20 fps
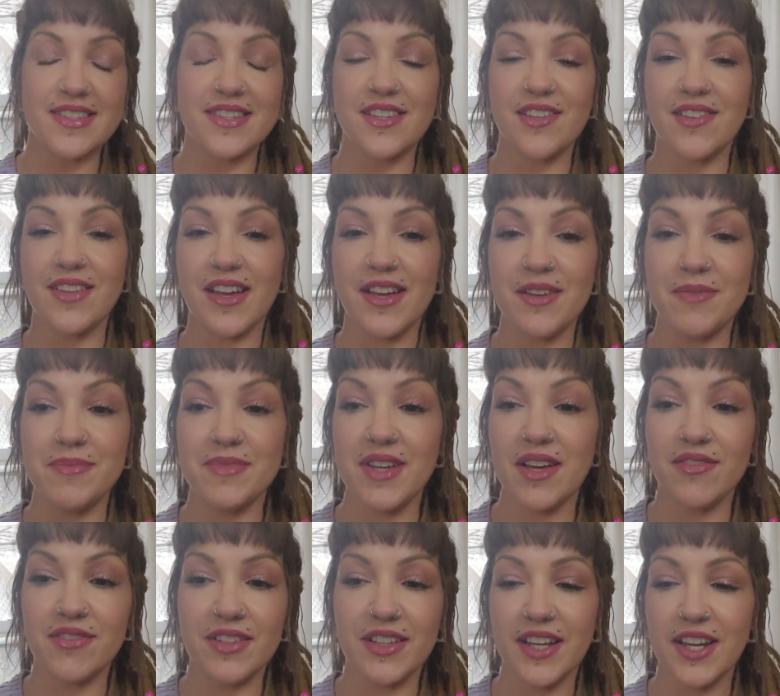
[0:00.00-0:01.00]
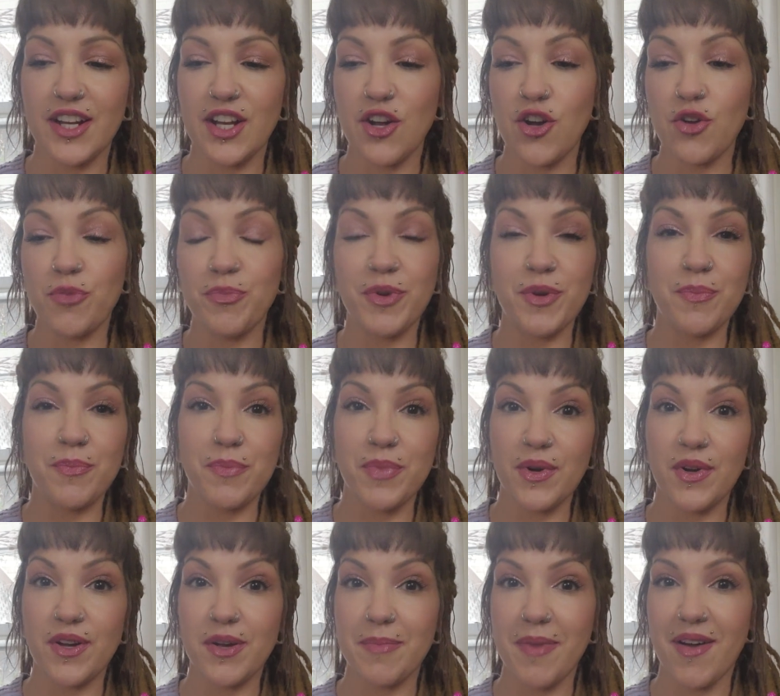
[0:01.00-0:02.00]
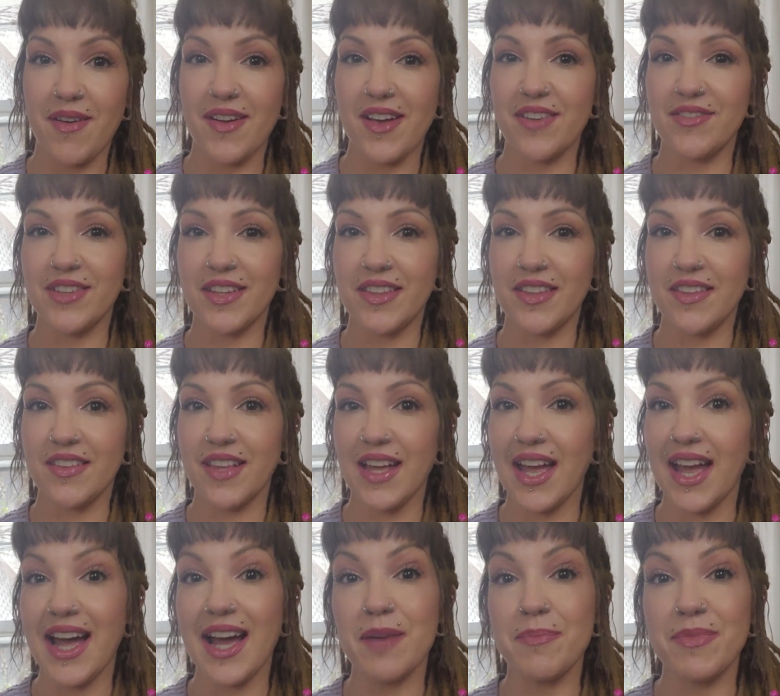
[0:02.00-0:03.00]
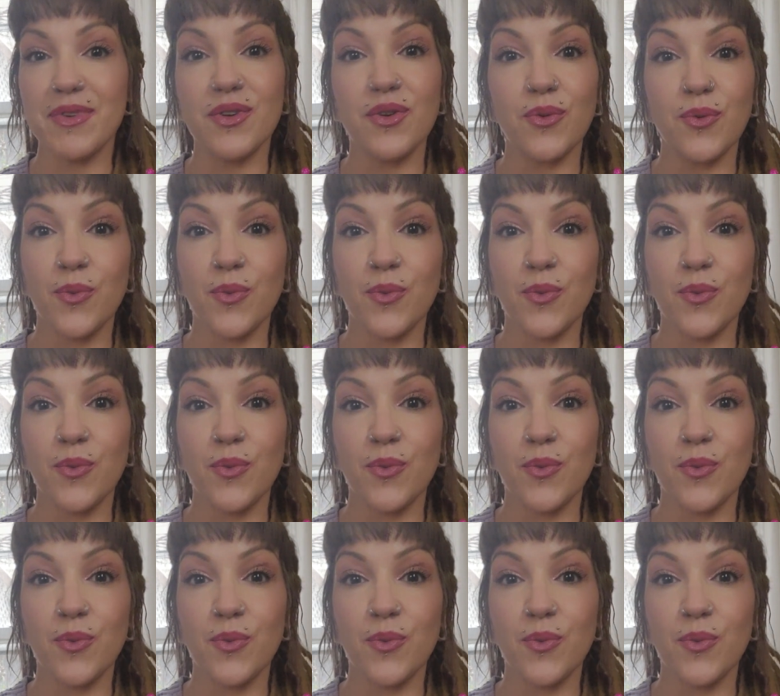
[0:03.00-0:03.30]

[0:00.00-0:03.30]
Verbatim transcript: So that I am definitely an open book about everything that happened